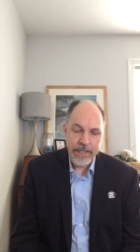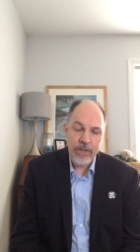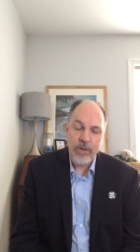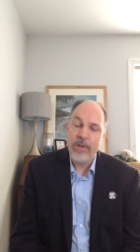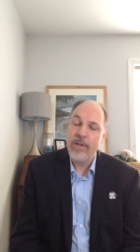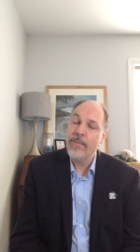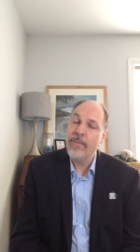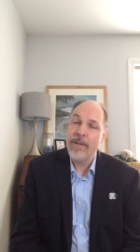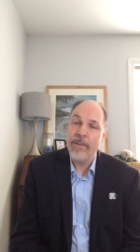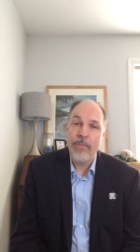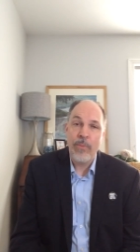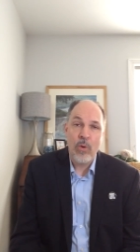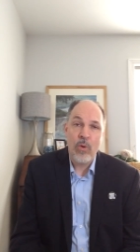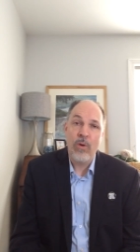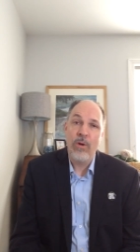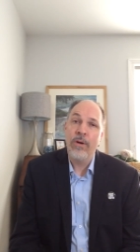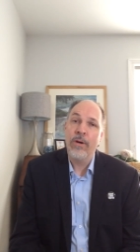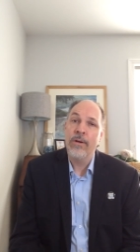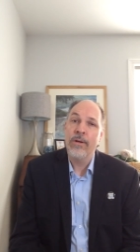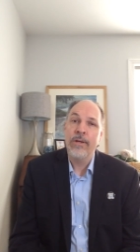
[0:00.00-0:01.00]
You can be
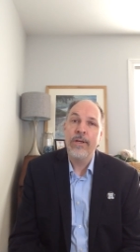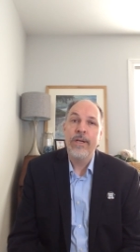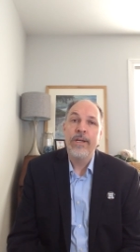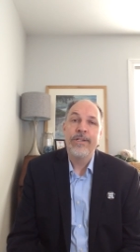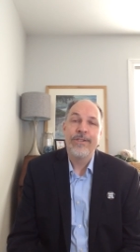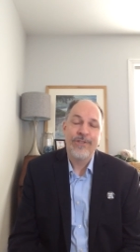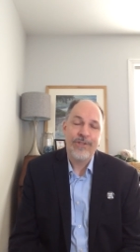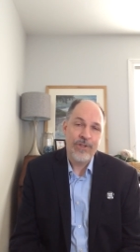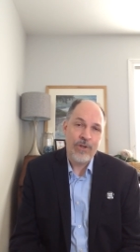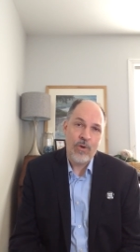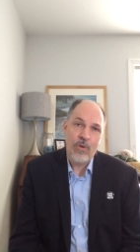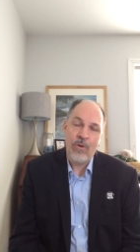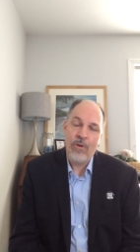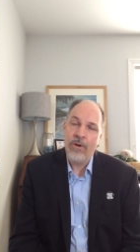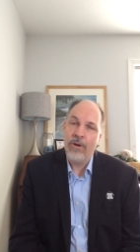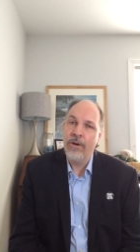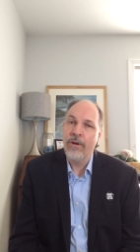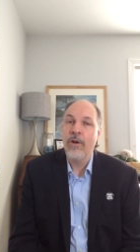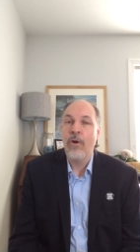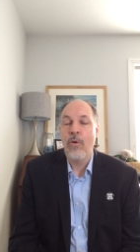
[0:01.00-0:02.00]
bored,
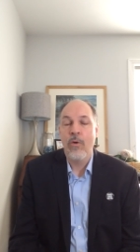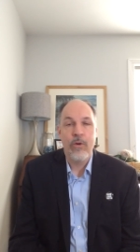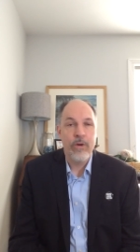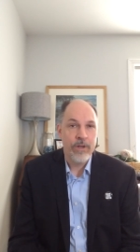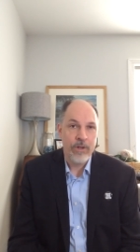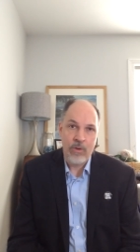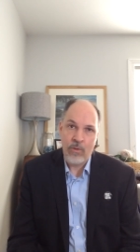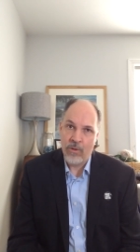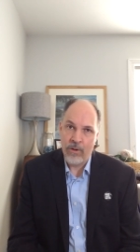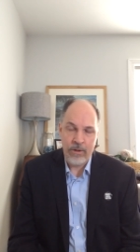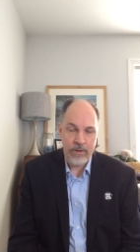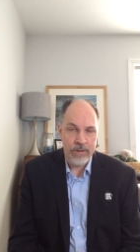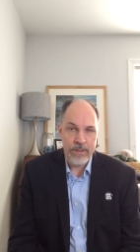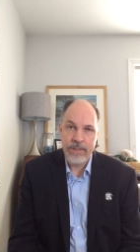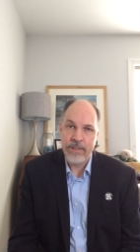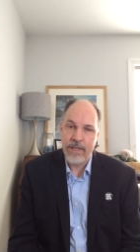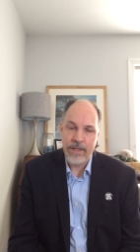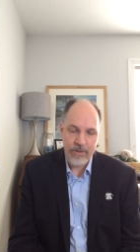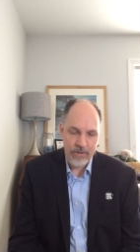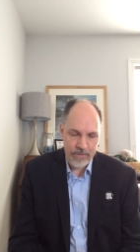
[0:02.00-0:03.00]
snored, or
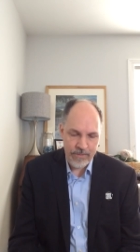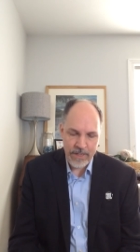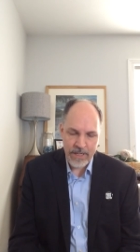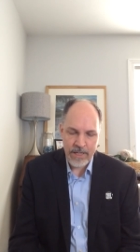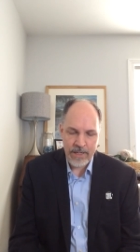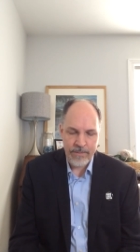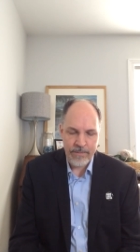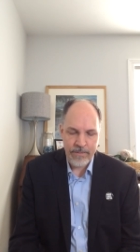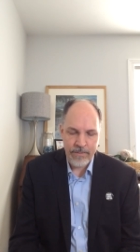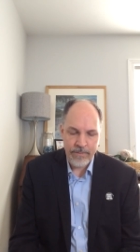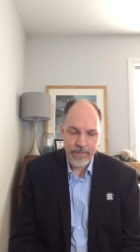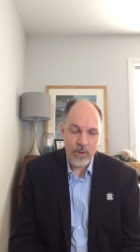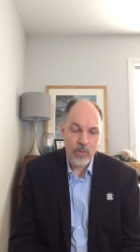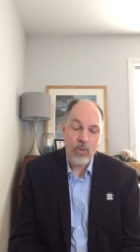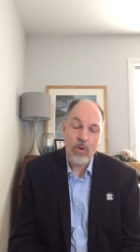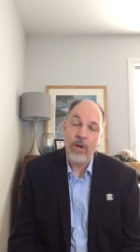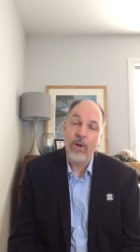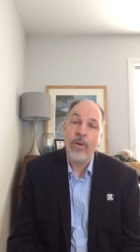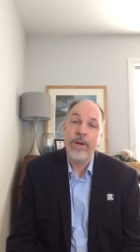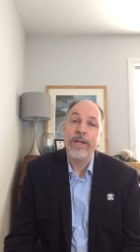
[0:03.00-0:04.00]
annoyed, said her mom,
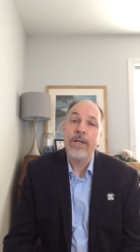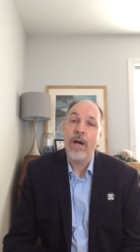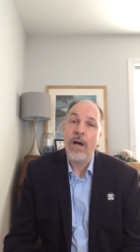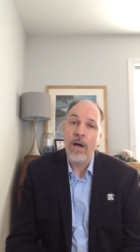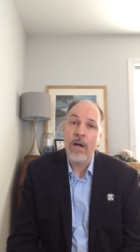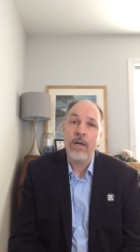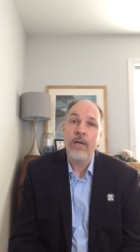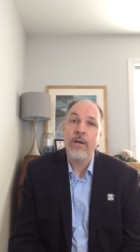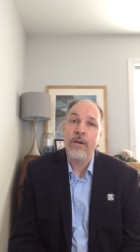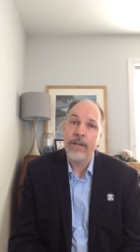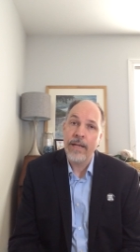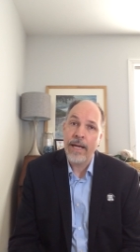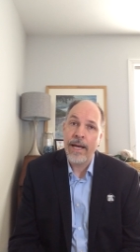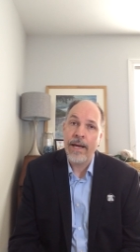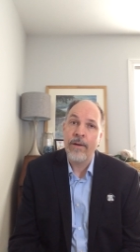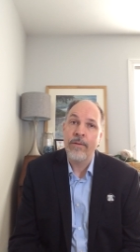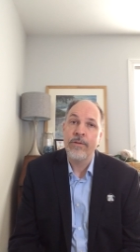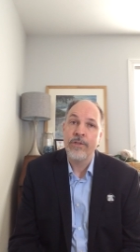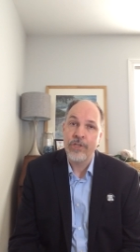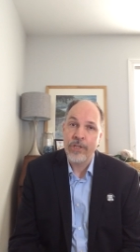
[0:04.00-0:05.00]
but we're going to hunker
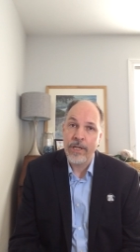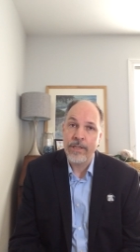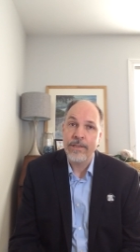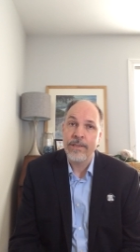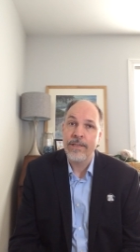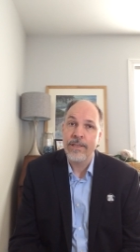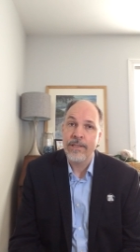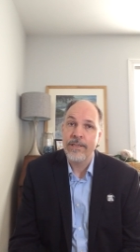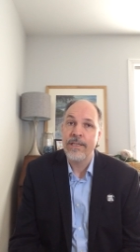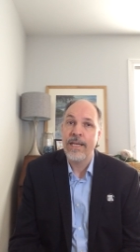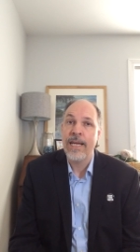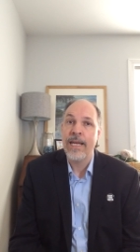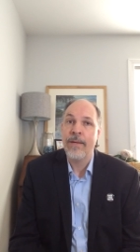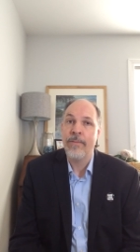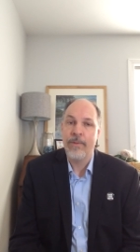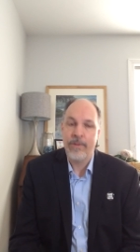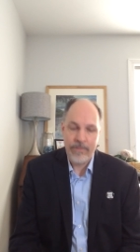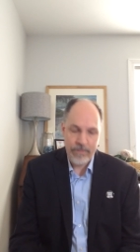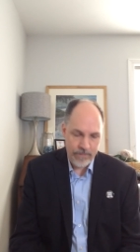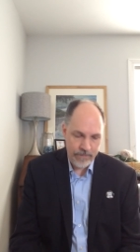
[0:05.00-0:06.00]
down just the
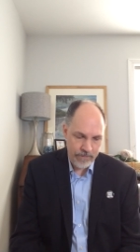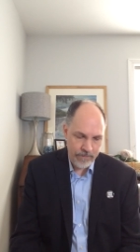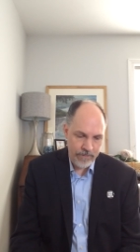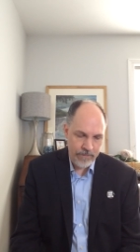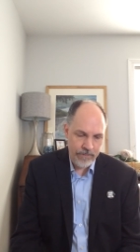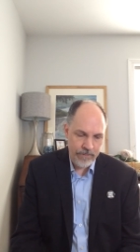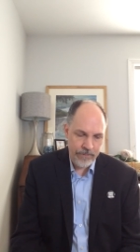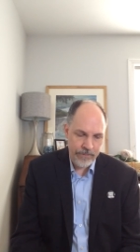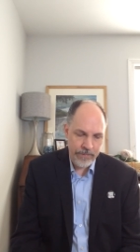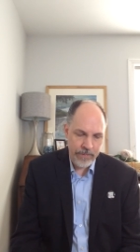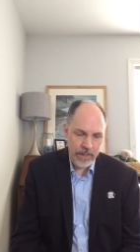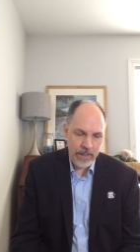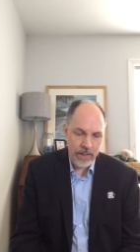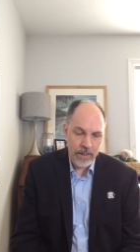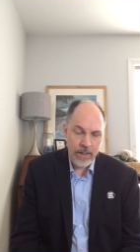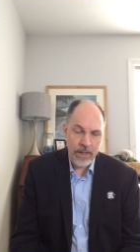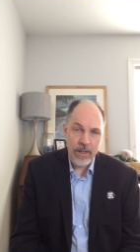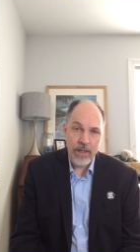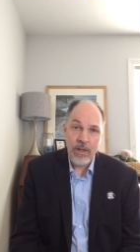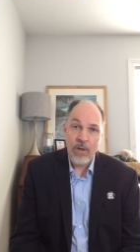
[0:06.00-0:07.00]
same.
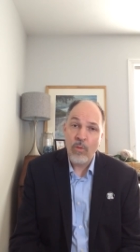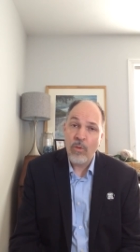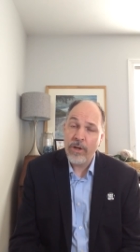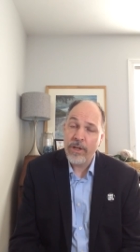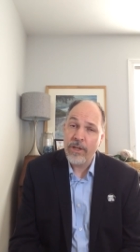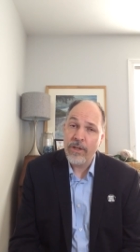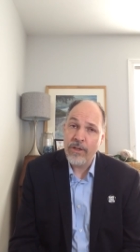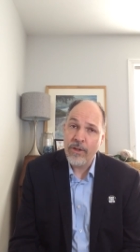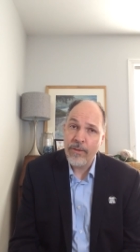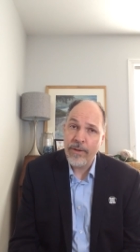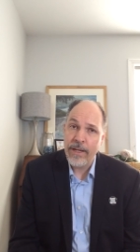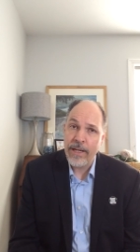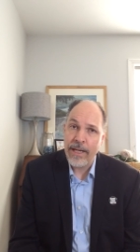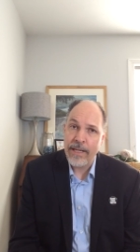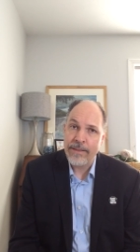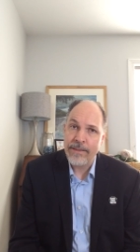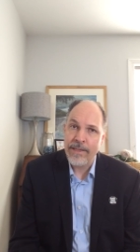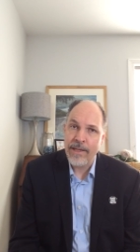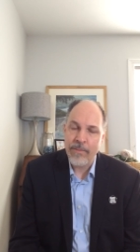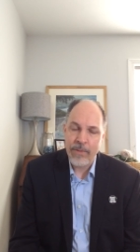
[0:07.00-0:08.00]
What are you doing?
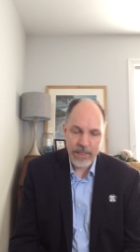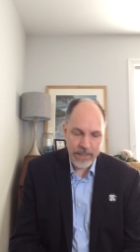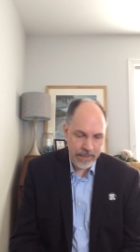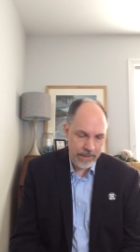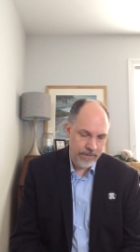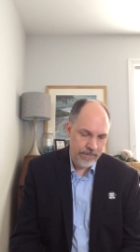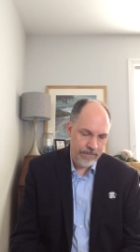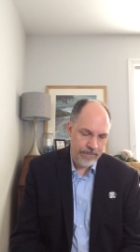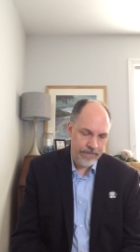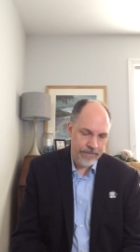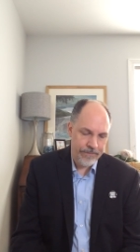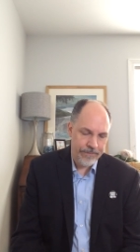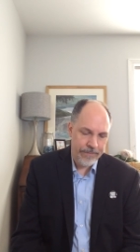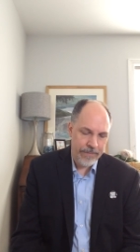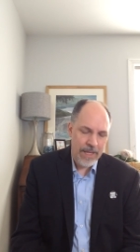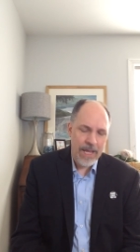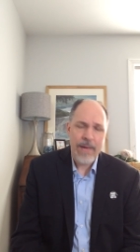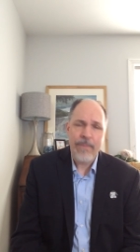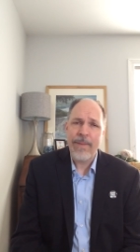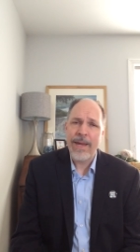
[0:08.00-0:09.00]
Asked Emily.
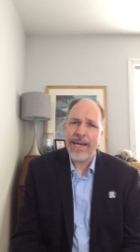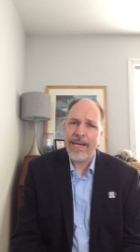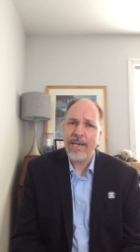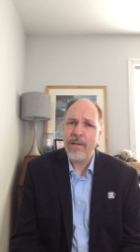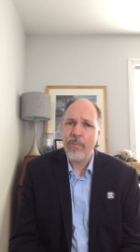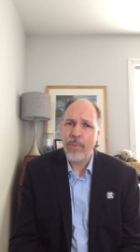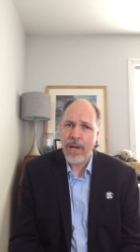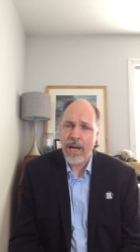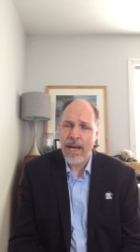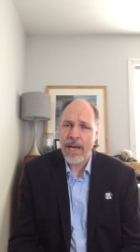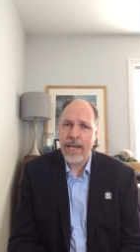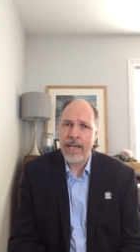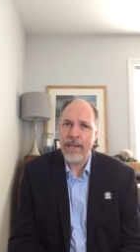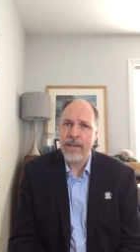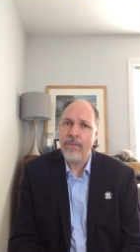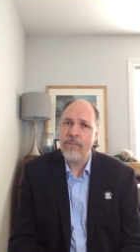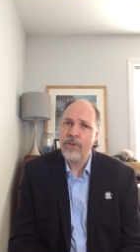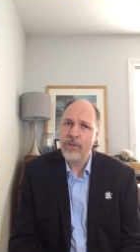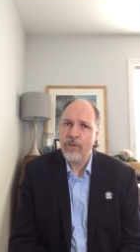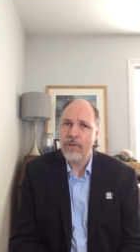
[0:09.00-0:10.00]
I'm making a
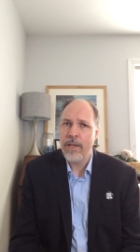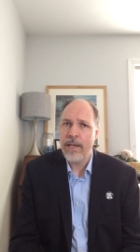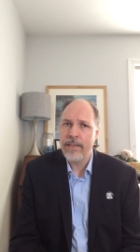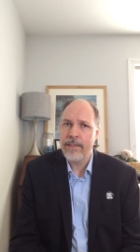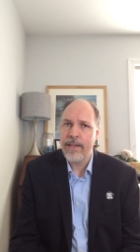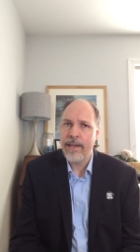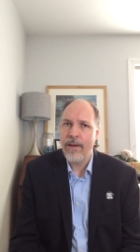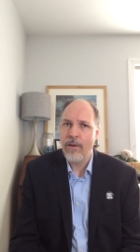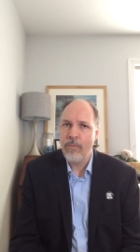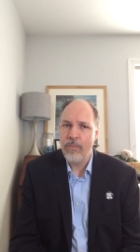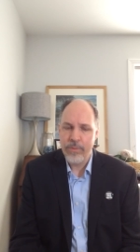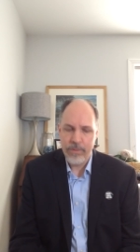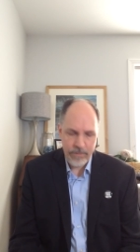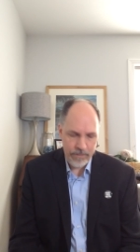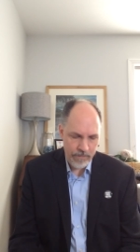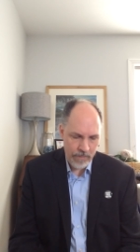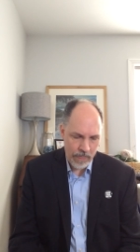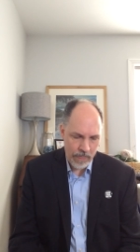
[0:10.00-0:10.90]
pie. Would you like to help?